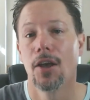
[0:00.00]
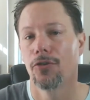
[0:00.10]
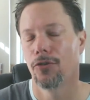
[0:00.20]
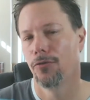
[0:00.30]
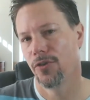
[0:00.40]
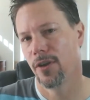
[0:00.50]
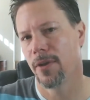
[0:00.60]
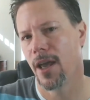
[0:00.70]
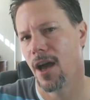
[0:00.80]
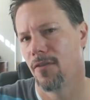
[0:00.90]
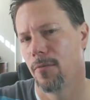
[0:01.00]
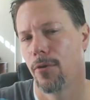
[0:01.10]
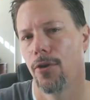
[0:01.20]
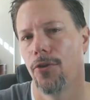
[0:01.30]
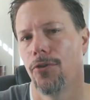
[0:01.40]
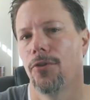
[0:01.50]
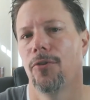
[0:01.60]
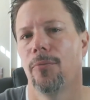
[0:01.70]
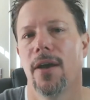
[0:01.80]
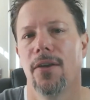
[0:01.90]
So for them to have a personal
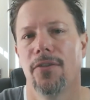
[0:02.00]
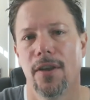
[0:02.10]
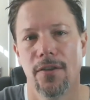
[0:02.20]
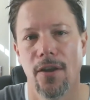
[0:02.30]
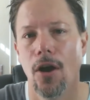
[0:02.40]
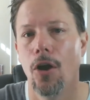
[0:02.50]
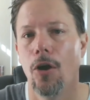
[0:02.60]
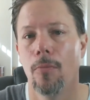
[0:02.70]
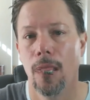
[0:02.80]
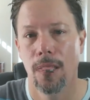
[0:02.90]
space in the home